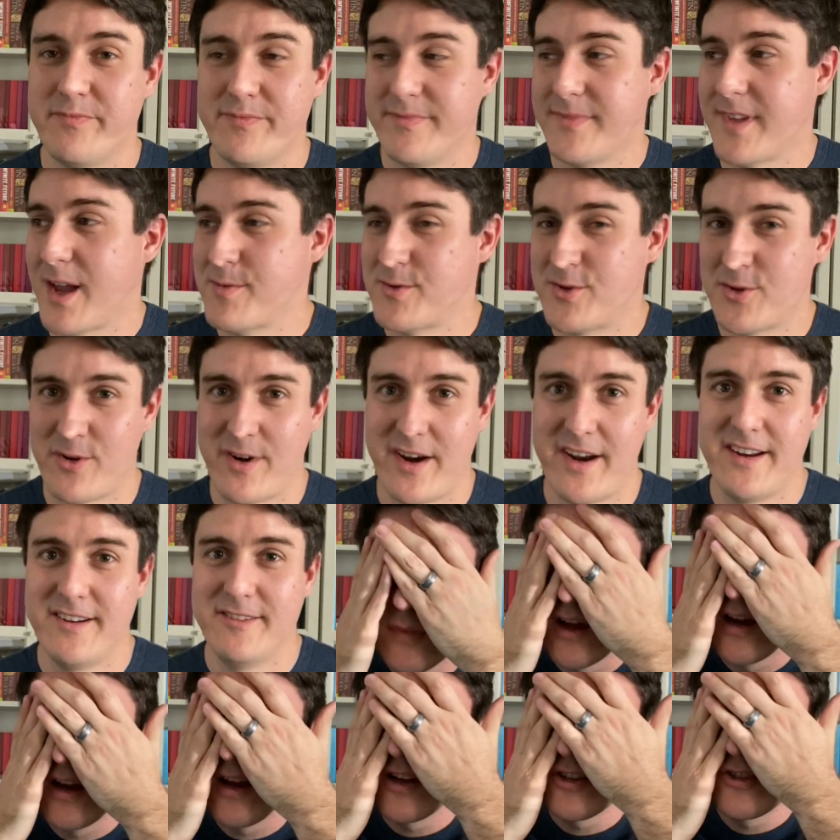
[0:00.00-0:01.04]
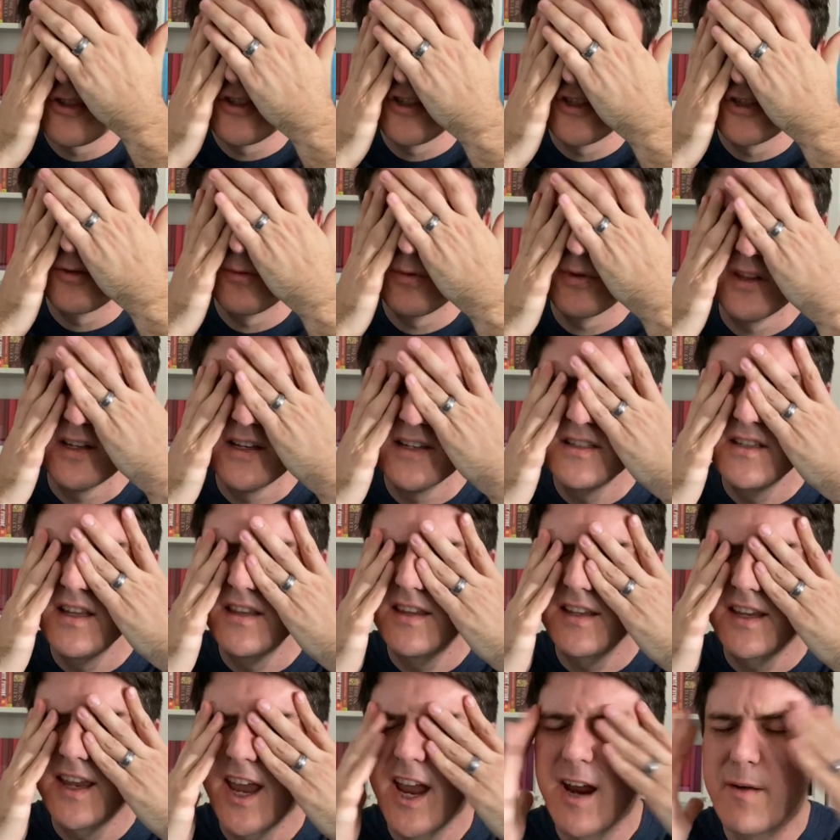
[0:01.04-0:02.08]
I'm sorry. I also just realized that
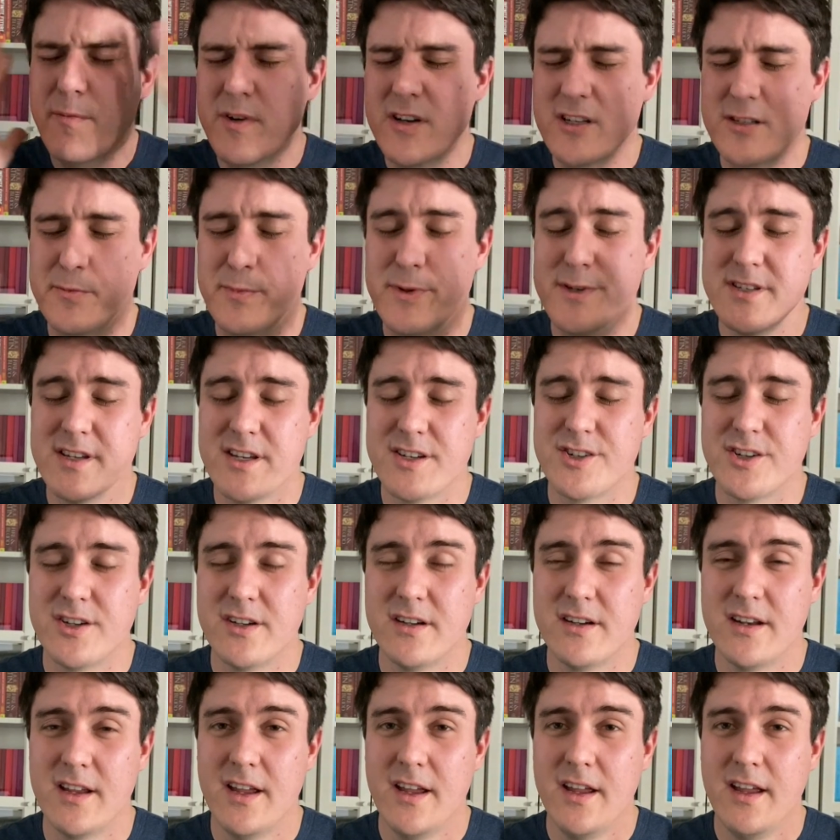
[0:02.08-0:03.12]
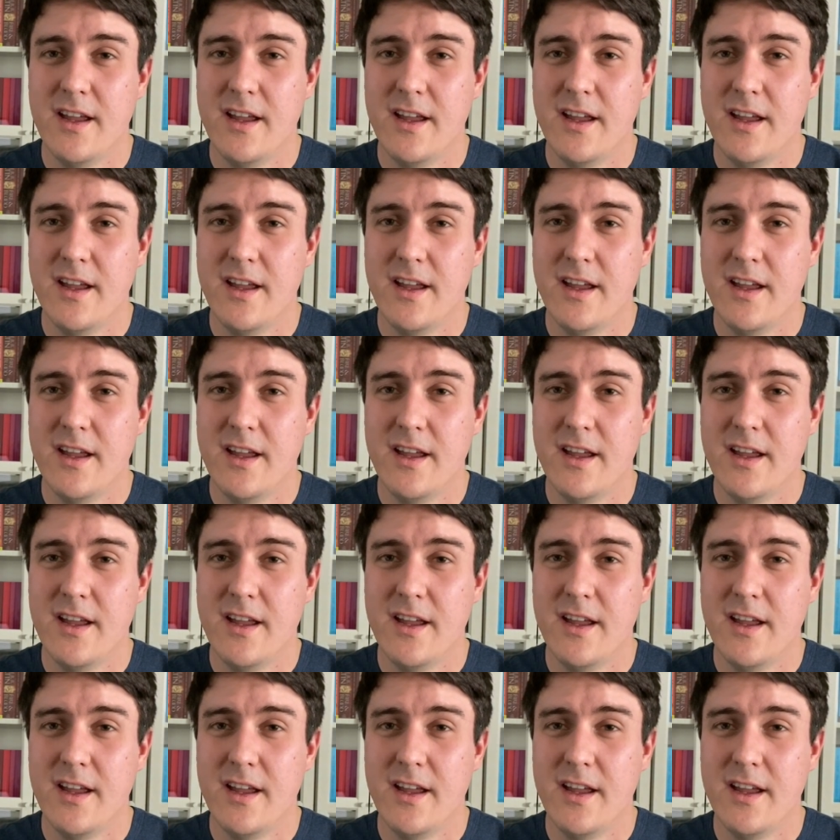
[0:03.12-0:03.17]
the camera is positioned